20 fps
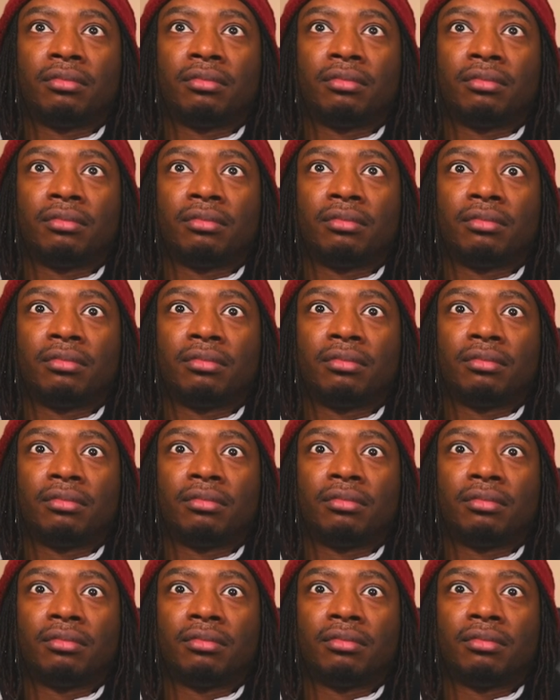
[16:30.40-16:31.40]

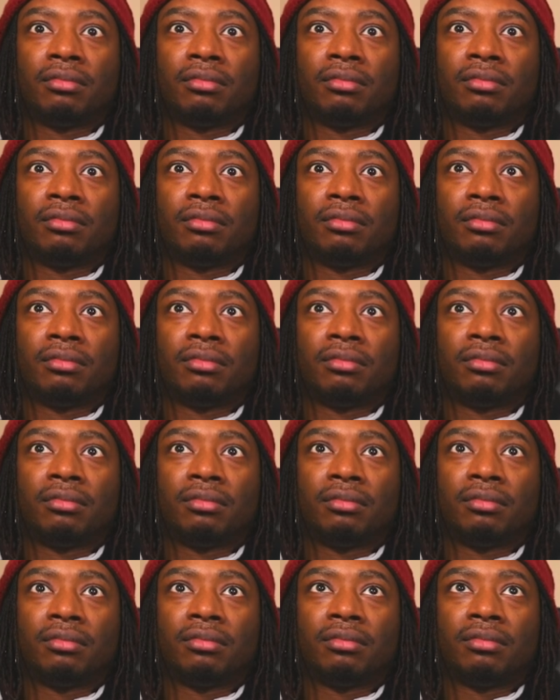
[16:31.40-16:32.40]

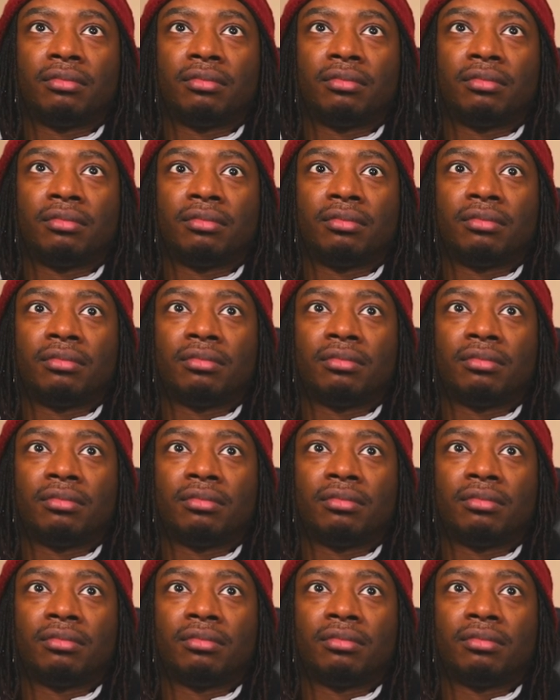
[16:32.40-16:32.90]
The person shown says nothing.